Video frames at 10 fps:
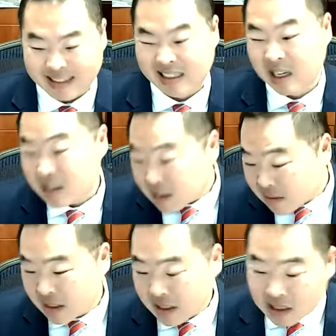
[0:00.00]
doesn't
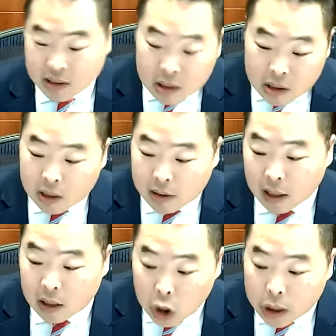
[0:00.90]
look
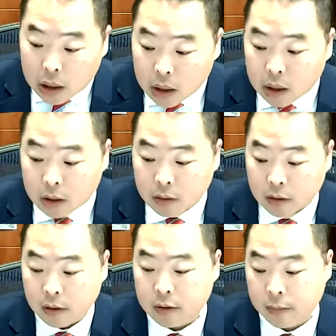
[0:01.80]
that good
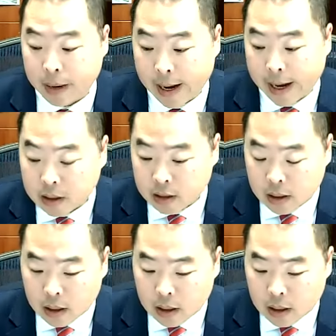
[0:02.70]
to pass,